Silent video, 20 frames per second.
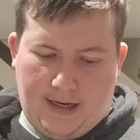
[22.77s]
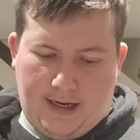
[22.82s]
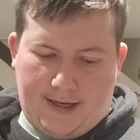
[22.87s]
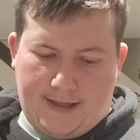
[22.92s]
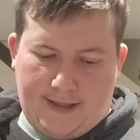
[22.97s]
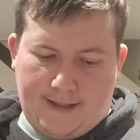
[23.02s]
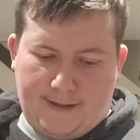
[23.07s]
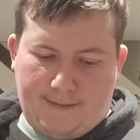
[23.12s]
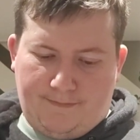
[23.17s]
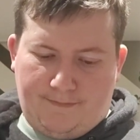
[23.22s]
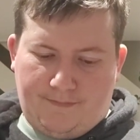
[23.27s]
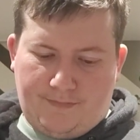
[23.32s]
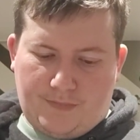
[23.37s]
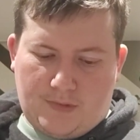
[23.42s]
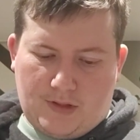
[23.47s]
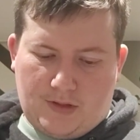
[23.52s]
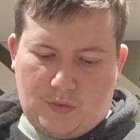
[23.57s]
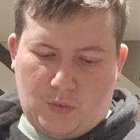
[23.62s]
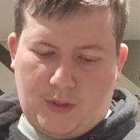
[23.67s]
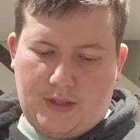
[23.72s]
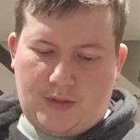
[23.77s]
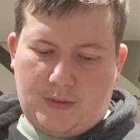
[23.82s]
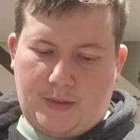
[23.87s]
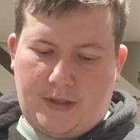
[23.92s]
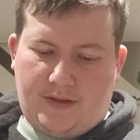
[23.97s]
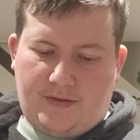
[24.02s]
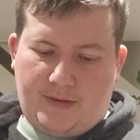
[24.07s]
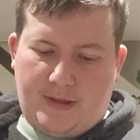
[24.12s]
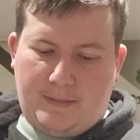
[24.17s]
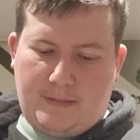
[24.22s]
Um,
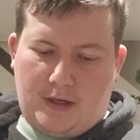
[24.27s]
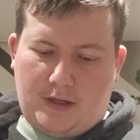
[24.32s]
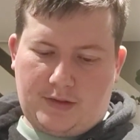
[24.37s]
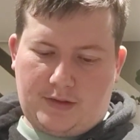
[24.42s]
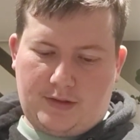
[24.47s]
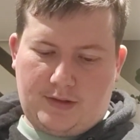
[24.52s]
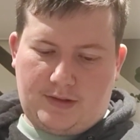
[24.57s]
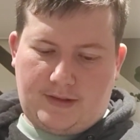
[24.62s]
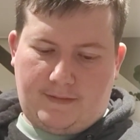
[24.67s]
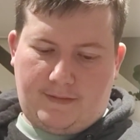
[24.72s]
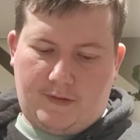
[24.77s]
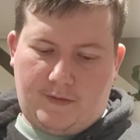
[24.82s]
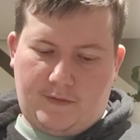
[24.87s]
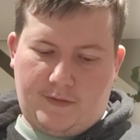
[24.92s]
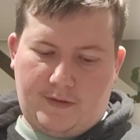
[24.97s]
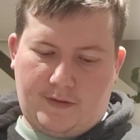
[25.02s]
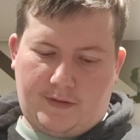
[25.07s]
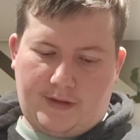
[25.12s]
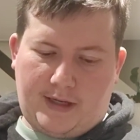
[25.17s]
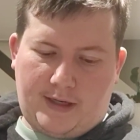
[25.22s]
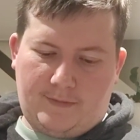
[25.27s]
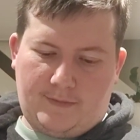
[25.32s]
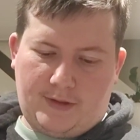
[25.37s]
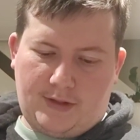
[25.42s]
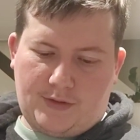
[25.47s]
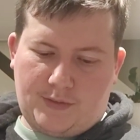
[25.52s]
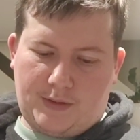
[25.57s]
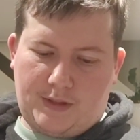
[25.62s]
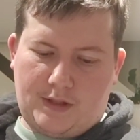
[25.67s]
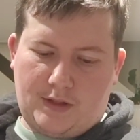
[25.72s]
2023 marks the 75th
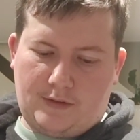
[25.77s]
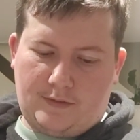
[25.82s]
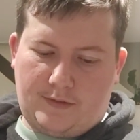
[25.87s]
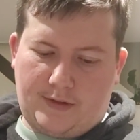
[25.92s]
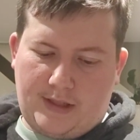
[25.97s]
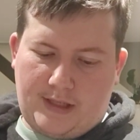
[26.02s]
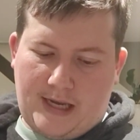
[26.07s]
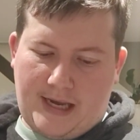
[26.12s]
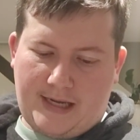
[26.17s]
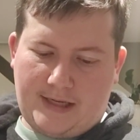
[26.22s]
anniversary of the